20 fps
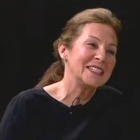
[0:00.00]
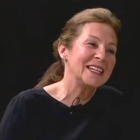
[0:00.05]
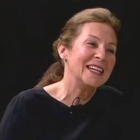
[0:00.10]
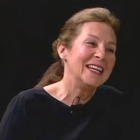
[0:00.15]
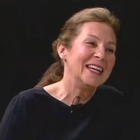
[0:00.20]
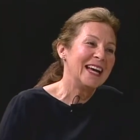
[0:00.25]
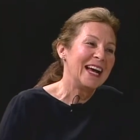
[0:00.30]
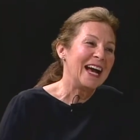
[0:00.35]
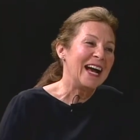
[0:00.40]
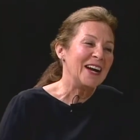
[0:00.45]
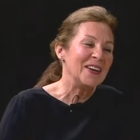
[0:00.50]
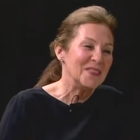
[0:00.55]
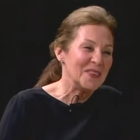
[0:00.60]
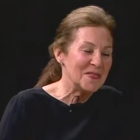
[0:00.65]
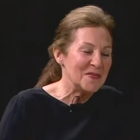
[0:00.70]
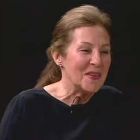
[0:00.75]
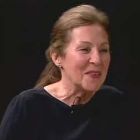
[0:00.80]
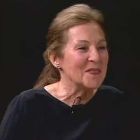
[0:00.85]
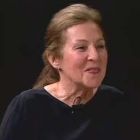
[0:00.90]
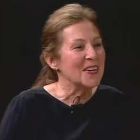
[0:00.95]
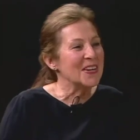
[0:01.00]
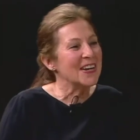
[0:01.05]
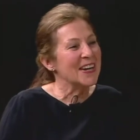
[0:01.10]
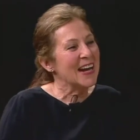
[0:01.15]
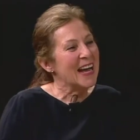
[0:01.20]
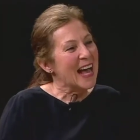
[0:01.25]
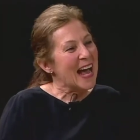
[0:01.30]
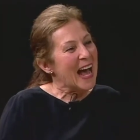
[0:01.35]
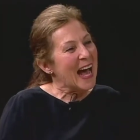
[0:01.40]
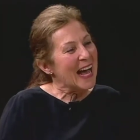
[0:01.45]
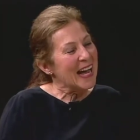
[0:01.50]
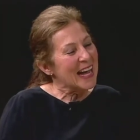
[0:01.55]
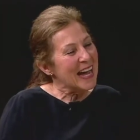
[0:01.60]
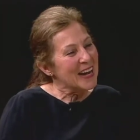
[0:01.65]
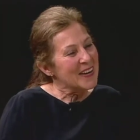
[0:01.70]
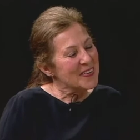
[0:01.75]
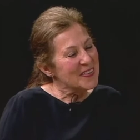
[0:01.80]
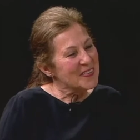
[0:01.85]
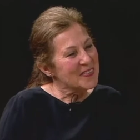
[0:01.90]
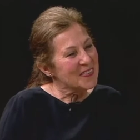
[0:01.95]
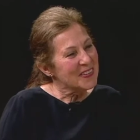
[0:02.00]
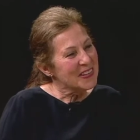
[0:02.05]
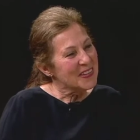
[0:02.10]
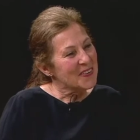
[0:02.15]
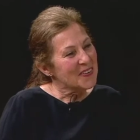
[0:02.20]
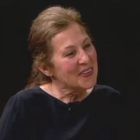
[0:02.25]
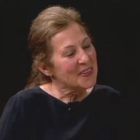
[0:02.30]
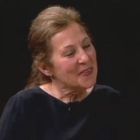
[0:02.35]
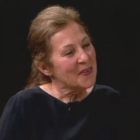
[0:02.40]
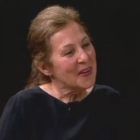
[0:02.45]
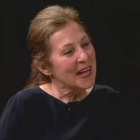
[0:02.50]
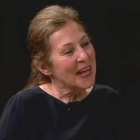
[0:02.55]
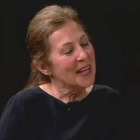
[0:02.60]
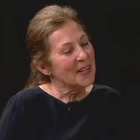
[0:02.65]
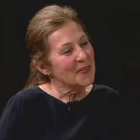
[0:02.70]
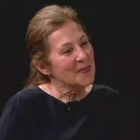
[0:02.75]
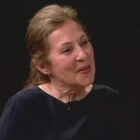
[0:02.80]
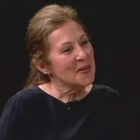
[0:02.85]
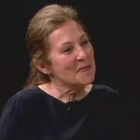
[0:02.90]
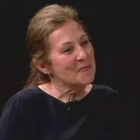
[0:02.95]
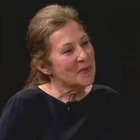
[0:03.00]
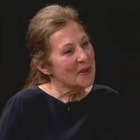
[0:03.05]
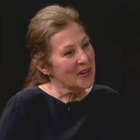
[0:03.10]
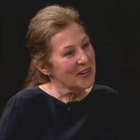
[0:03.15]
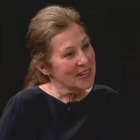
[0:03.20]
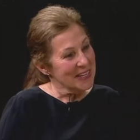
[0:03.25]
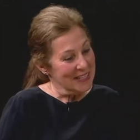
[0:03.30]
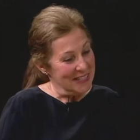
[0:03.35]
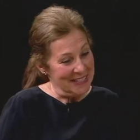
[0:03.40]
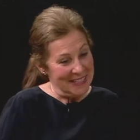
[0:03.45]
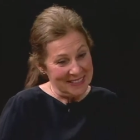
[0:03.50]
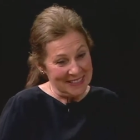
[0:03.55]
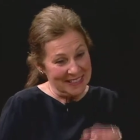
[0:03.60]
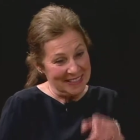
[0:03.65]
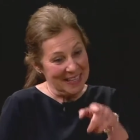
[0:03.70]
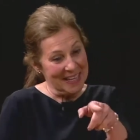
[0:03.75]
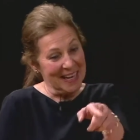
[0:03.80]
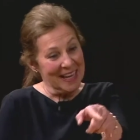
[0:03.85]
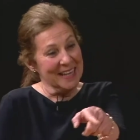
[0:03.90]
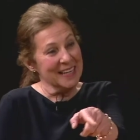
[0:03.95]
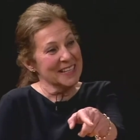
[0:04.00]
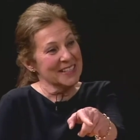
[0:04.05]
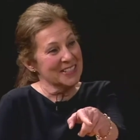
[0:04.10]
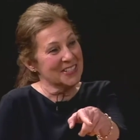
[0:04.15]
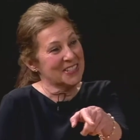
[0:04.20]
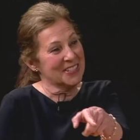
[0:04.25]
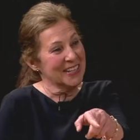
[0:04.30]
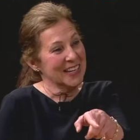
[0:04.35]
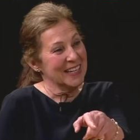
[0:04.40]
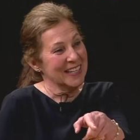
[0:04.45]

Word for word: Mm-hmm. I remember. A winterized house. I yes. remember going to a Halloween party in this cottage. Oh